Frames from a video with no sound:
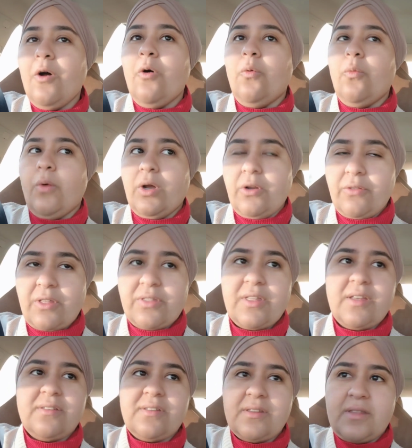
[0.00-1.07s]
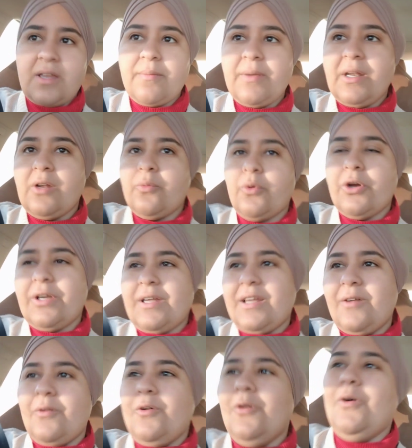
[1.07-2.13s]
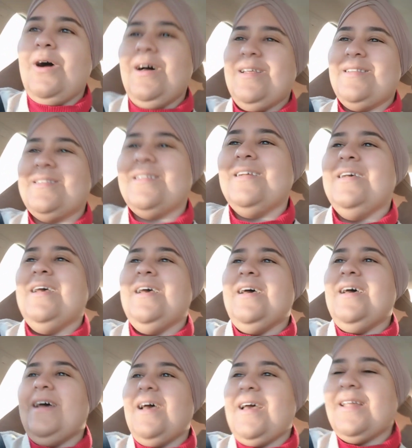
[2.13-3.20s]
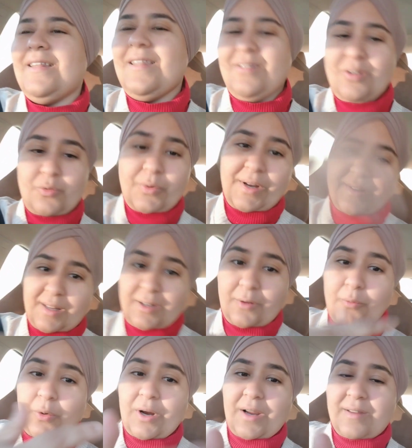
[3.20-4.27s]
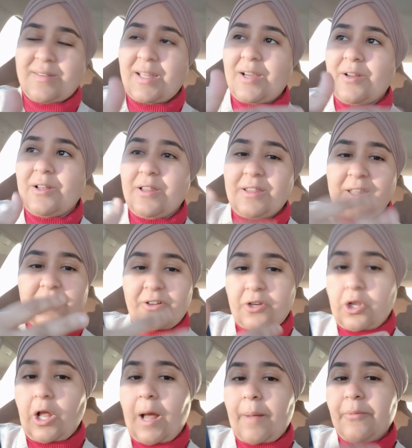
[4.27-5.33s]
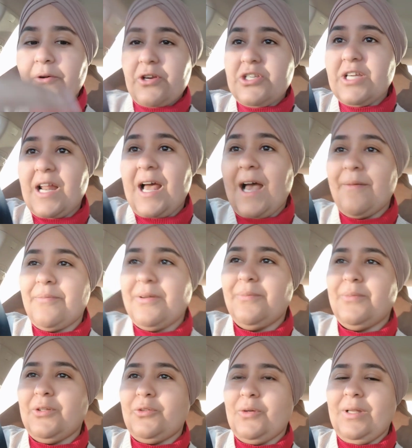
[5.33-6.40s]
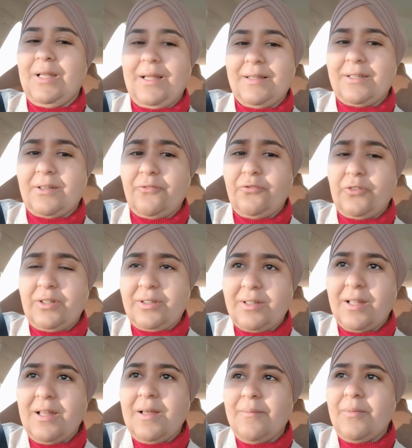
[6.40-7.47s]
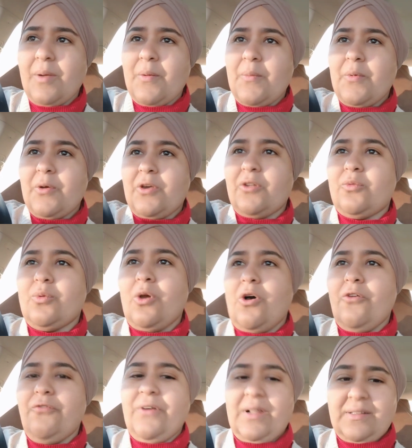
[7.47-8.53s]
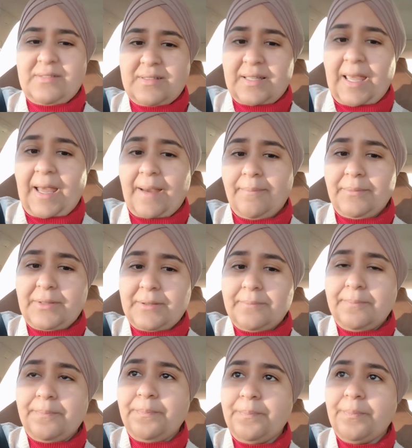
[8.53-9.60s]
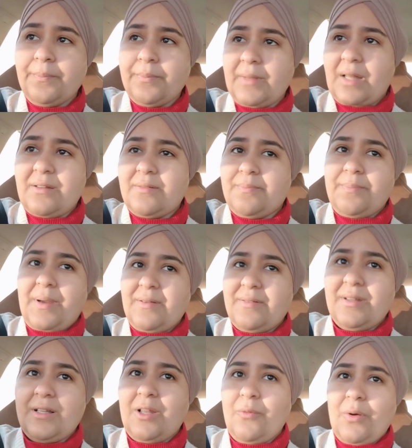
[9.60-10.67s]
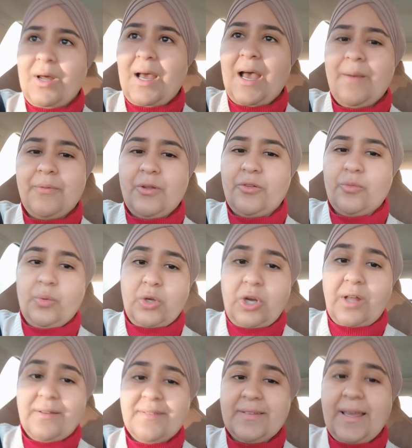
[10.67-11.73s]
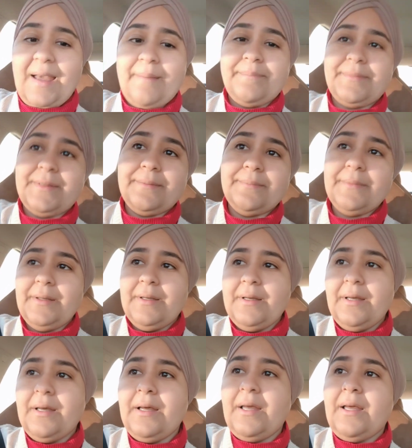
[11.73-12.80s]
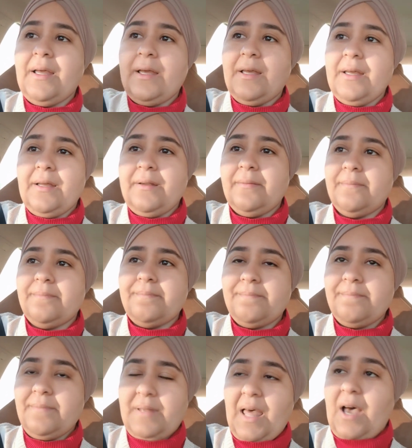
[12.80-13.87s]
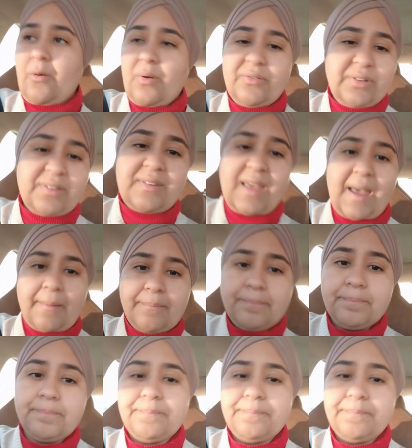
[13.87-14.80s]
One of the things that they made it work in was, and this is why I say the collaboration happened between like the different people, because we all felt scammed. That's basically what happens. We got scammed, and that was a scam.